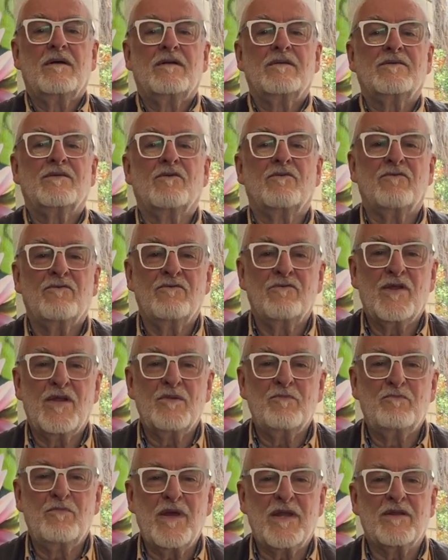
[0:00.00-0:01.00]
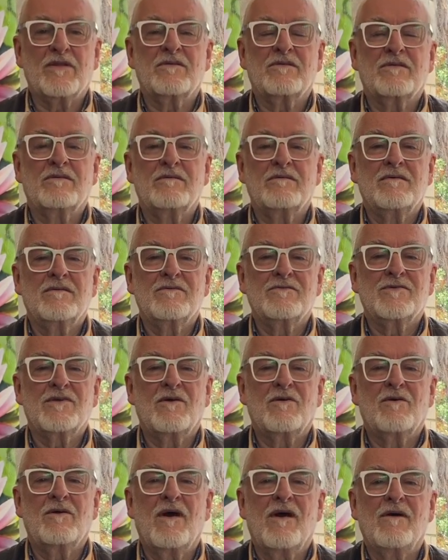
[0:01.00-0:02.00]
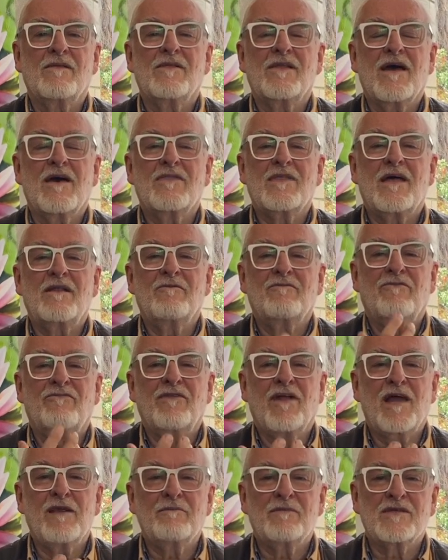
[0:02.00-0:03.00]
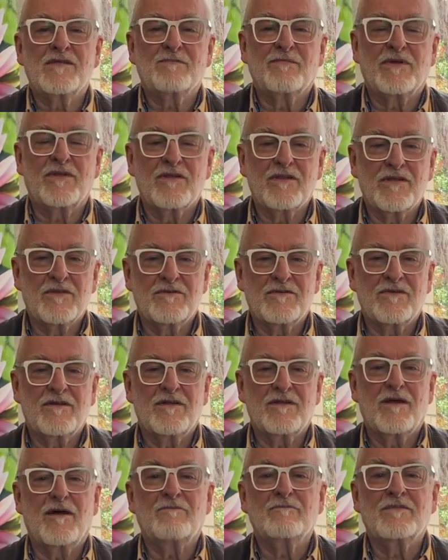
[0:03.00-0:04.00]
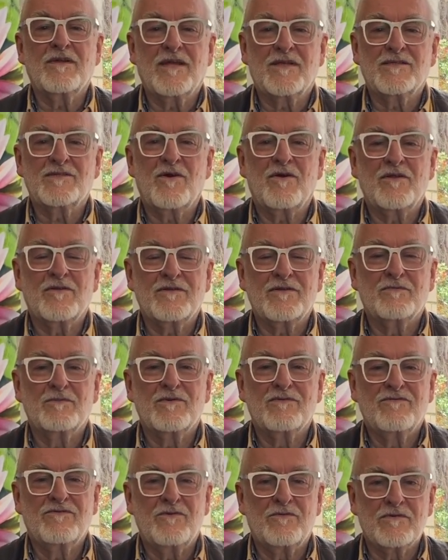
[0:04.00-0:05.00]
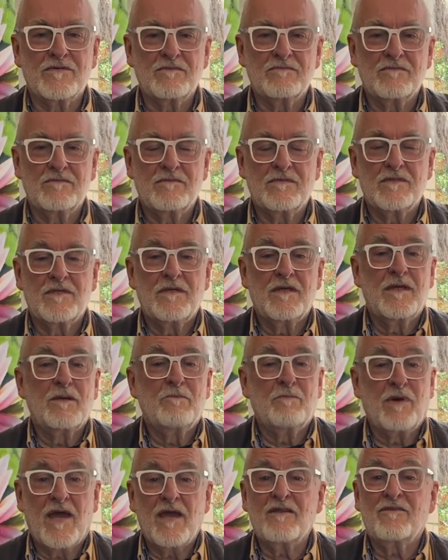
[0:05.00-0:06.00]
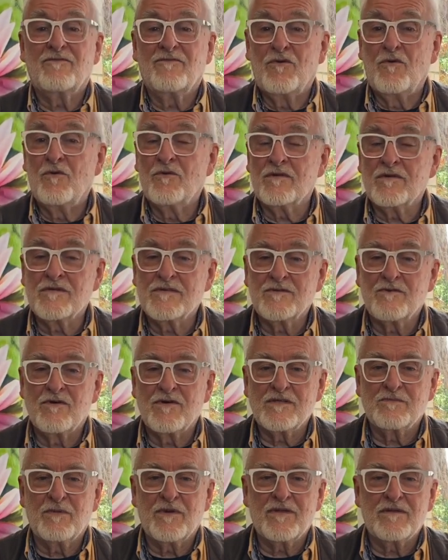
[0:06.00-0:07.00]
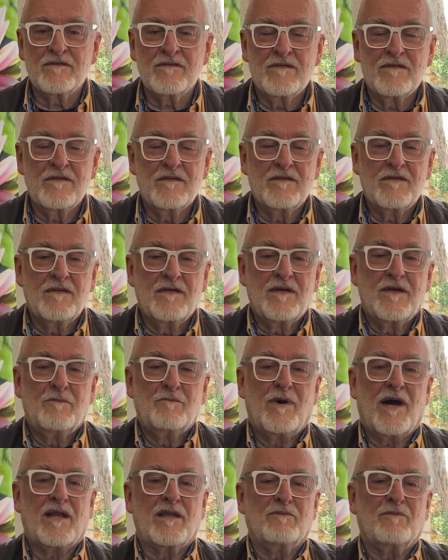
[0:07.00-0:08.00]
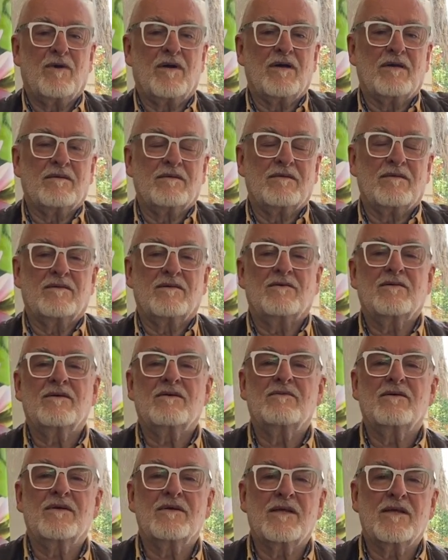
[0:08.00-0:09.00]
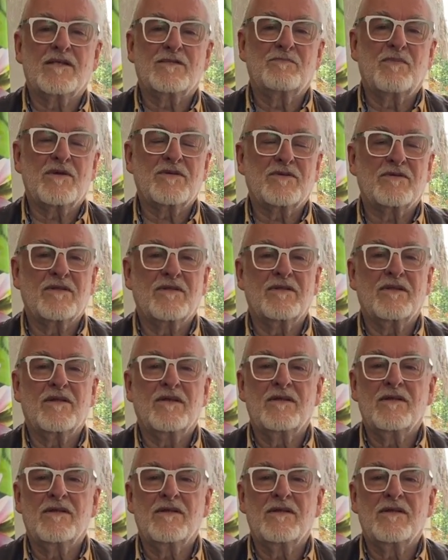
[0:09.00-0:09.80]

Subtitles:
to embed it. So now that flame has been lit and I'm excited to move forward. Pay it forward has always been part of my expression in